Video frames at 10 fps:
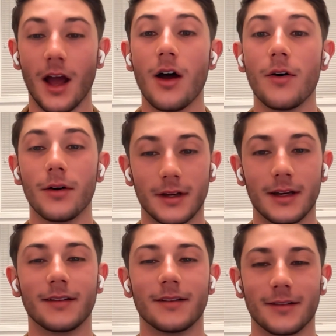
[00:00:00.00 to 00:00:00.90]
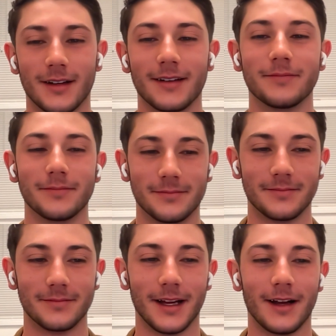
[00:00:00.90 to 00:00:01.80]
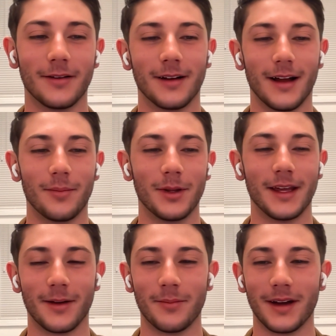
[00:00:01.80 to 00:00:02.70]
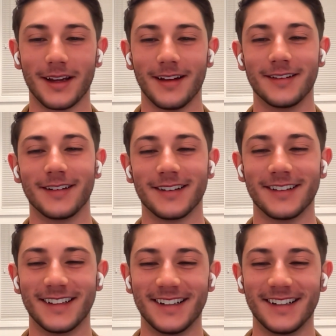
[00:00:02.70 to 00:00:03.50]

Oh, okay, okay. I'll put that on my calendar.